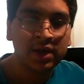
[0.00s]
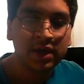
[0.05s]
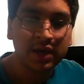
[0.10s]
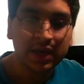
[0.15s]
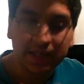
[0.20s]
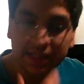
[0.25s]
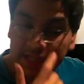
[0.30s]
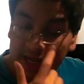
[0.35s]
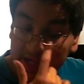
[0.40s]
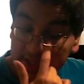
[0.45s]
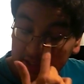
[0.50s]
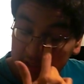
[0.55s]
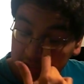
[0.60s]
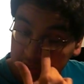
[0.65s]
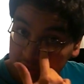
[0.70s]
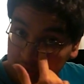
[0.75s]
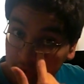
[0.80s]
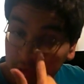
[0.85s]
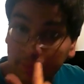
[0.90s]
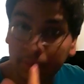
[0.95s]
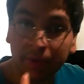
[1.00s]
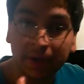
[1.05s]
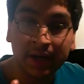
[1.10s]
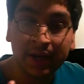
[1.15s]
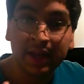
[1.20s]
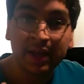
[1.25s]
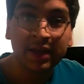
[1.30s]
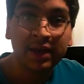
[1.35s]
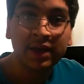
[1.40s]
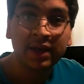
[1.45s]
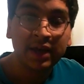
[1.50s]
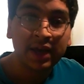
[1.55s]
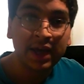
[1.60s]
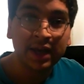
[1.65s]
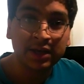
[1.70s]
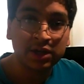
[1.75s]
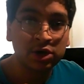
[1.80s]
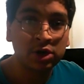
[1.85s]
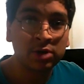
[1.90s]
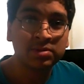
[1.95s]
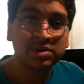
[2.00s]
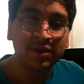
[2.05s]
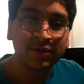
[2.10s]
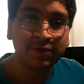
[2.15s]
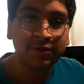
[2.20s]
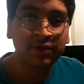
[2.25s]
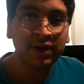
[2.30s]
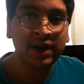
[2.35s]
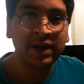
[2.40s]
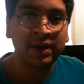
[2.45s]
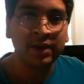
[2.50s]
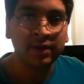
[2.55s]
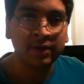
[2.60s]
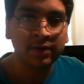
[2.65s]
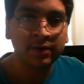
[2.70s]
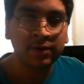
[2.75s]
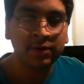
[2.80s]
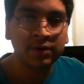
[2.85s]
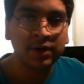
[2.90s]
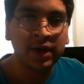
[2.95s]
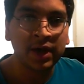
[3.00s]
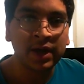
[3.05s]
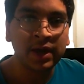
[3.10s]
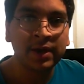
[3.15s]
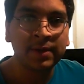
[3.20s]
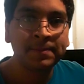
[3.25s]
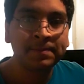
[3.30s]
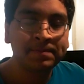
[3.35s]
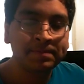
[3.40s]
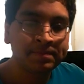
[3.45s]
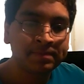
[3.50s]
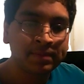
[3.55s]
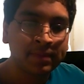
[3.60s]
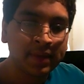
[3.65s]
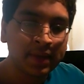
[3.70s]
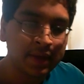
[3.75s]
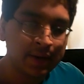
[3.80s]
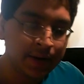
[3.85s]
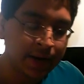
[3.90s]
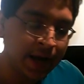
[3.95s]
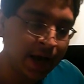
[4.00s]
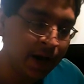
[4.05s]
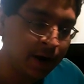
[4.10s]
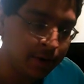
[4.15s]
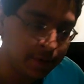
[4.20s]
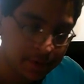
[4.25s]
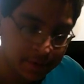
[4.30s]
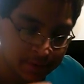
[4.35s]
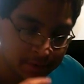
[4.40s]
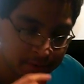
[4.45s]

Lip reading: He's not stupid in terms of fighting, okay? Now,